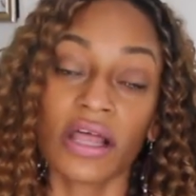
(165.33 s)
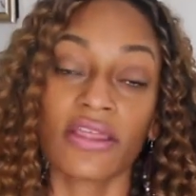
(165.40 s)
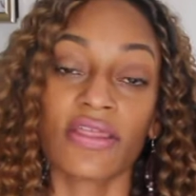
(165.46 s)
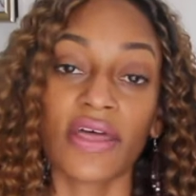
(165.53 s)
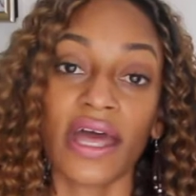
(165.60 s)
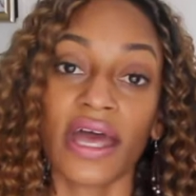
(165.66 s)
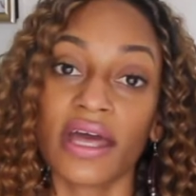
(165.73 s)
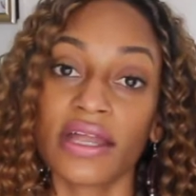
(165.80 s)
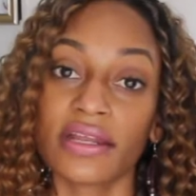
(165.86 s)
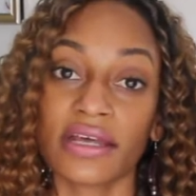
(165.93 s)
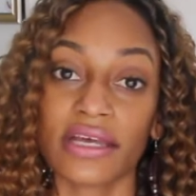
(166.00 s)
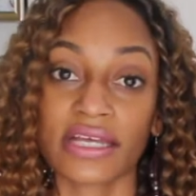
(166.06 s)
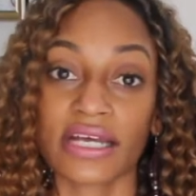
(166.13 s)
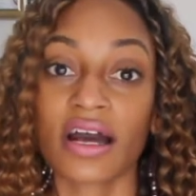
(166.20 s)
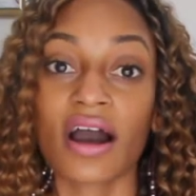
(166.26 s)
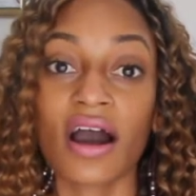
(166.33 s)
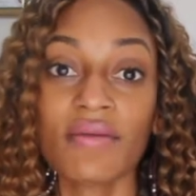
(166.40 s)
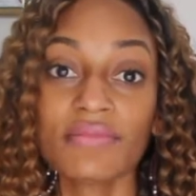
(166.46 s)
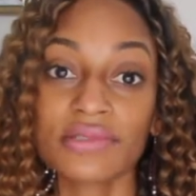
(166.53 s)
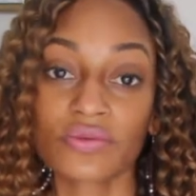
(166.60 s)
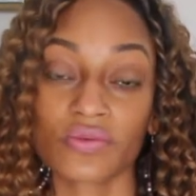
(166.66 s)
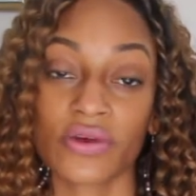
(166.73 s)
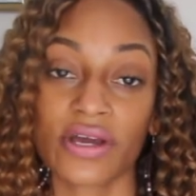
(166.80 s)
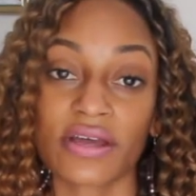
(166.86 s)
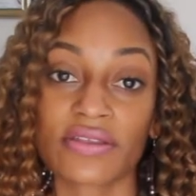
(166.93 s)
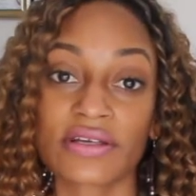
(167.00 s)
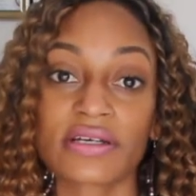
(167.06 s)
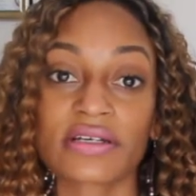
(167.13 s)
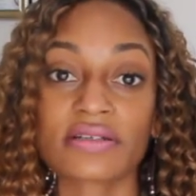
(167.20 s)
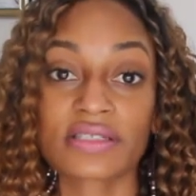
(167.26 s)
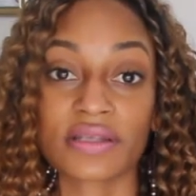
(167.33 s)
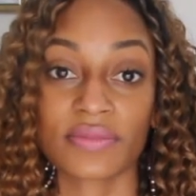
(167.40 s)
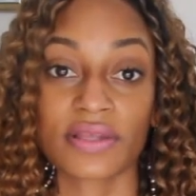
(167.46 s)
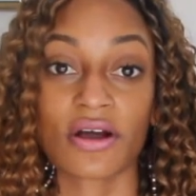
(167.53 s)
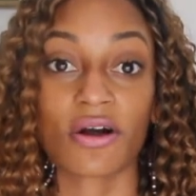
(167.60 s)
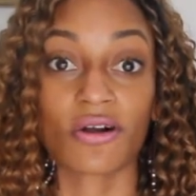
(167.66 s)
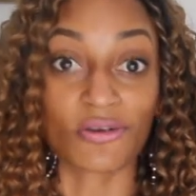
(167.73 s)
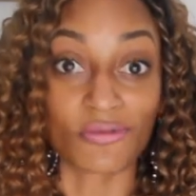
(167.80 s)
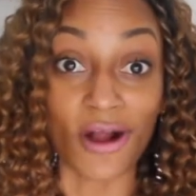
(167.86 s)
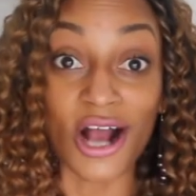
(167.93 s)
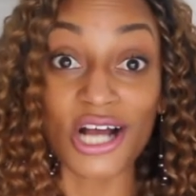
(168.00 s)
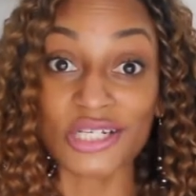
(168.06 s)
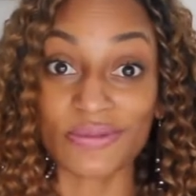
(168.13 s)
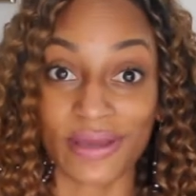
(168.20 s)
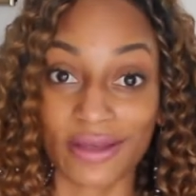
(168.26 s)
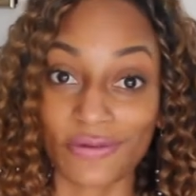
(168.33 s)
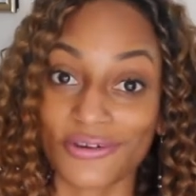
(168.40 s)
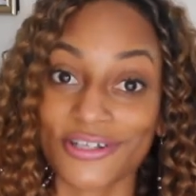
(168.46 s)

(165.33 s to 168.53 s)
then it comes with something called GarageBand,